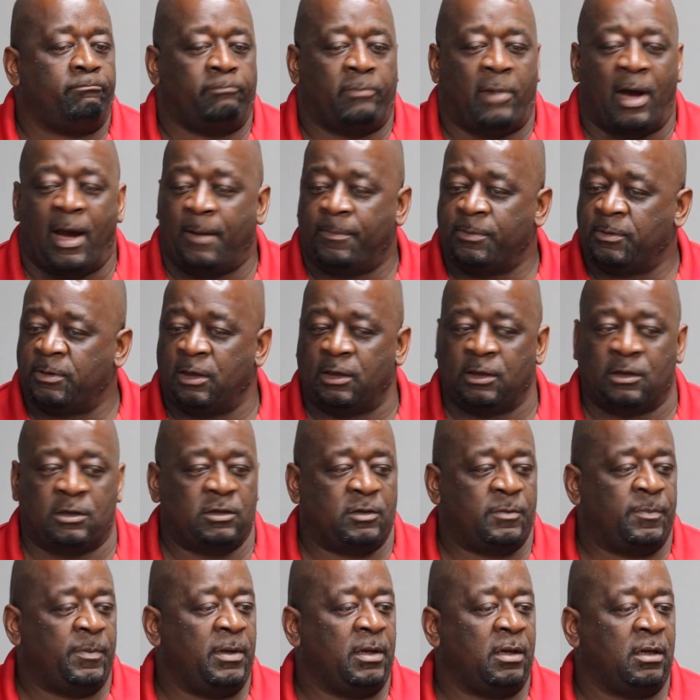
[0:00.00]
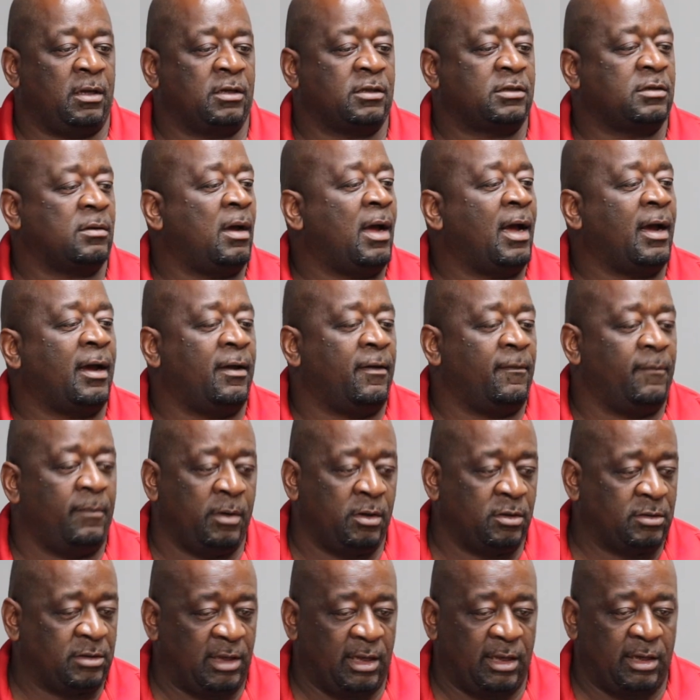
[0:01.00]
hypothetically speaking, it's an aisle
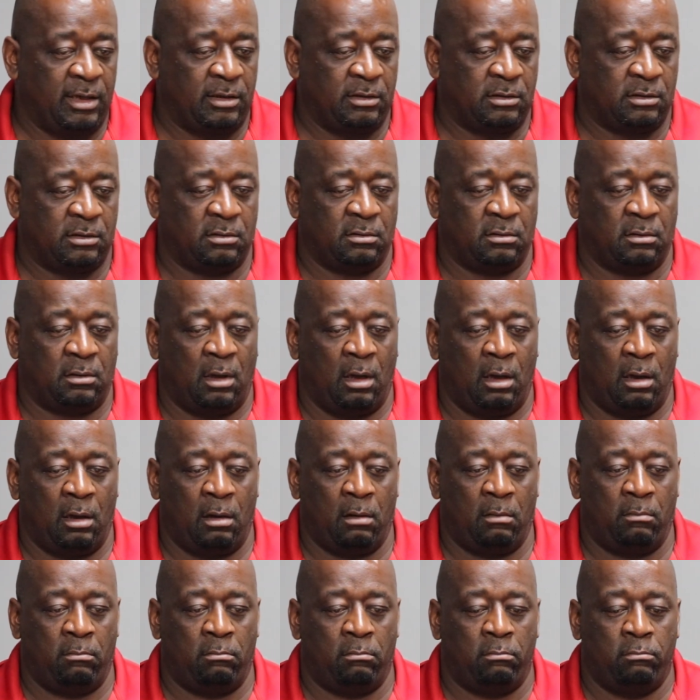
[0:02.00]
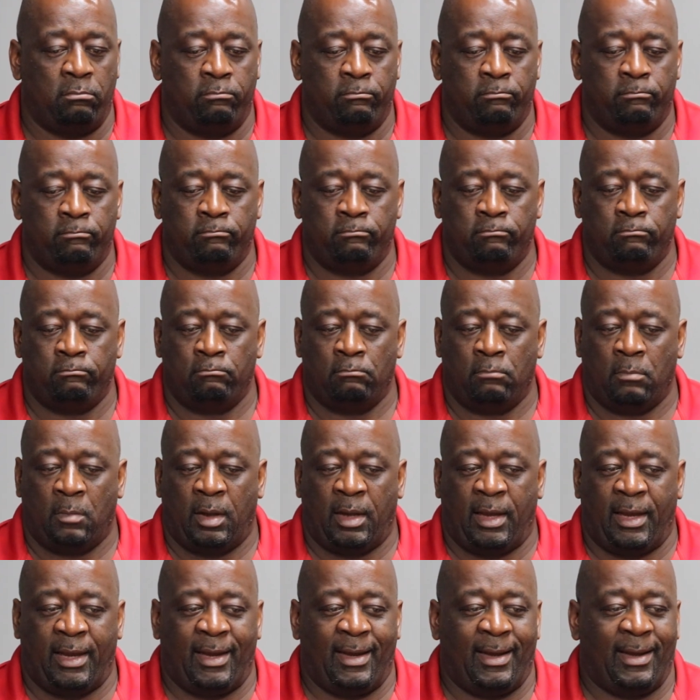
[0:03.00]
Mercedes,
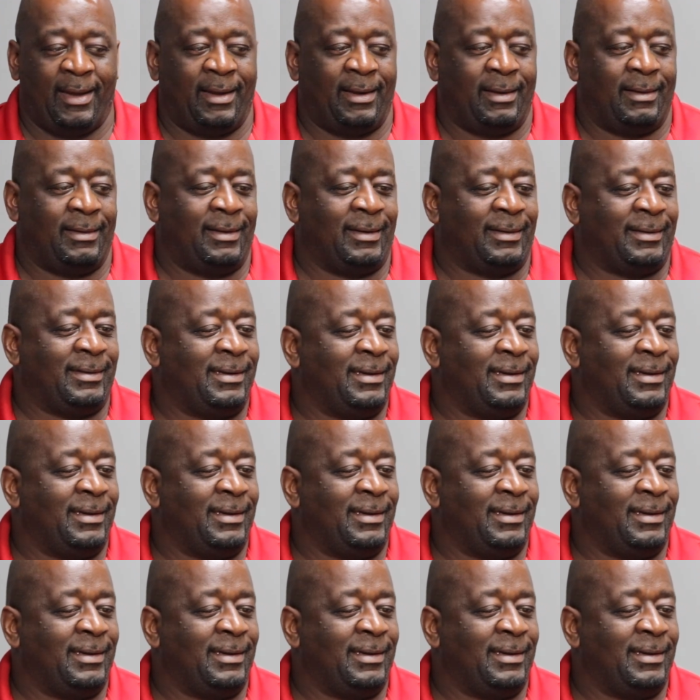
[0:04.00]
and it